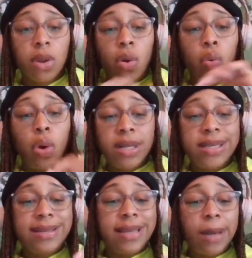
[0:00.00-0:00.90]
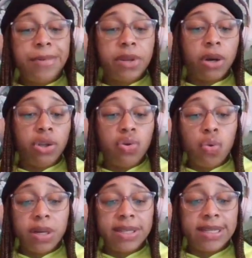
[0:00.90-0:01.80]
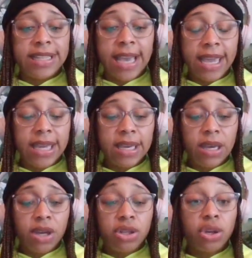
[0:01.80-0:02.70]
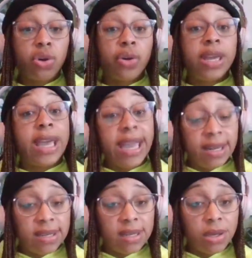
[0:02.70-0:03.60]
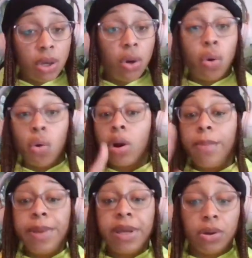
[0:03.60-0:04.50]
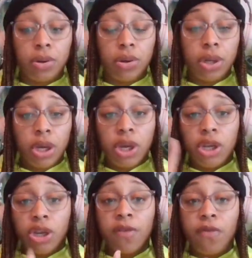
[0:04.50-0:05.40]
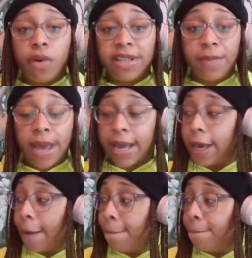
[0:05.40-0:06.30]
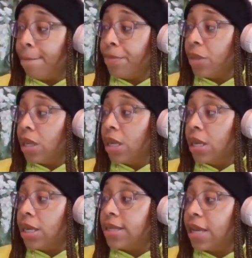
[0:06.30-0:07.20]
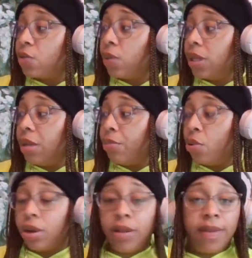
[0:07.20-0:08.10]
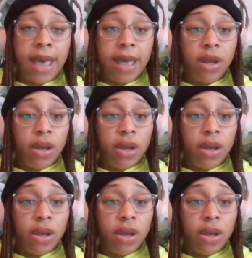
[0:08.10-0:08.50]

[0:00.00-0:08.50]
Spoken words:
What steps are you going to take to create or build your voice back up? Because that's really important that